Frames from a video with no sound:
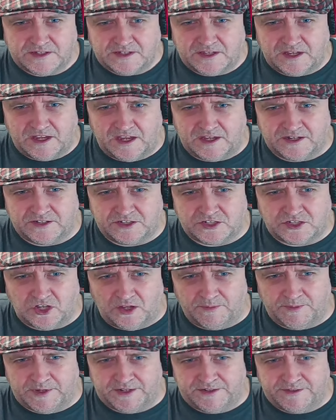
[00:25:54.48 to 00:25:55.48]

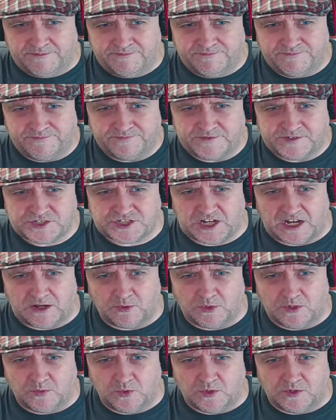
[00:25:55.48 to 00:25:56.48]
Uncommon.
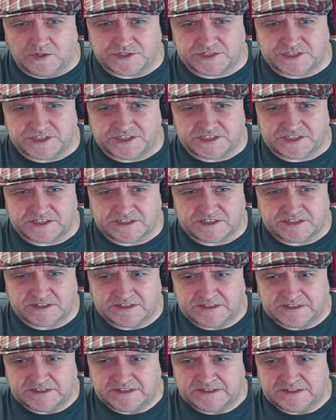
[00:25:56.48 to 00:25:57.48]
Shallower waters.
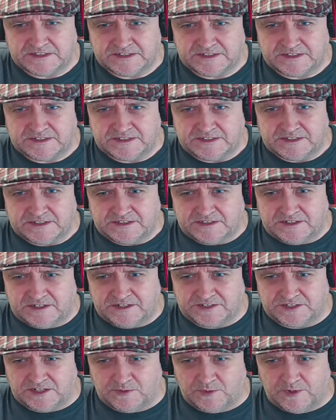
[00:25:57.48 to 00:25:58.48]
I
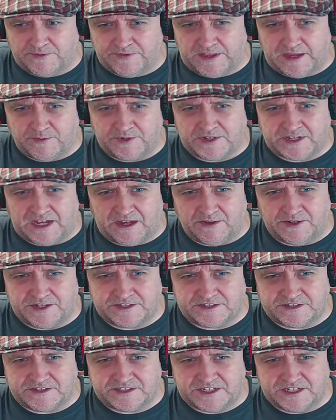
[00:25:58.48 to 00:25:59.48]
don't know whether that one counted.
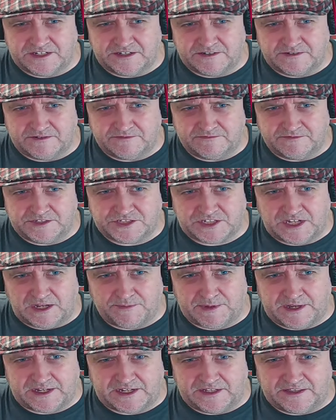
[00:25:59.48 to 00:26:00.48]
Didn't. Let's get
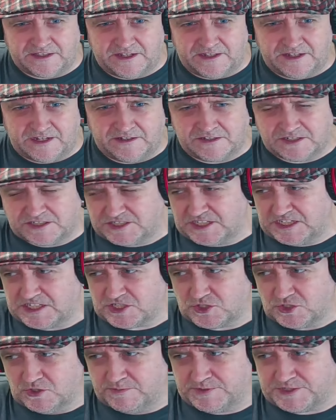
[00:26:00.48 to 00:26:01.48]
back in there then, because these storms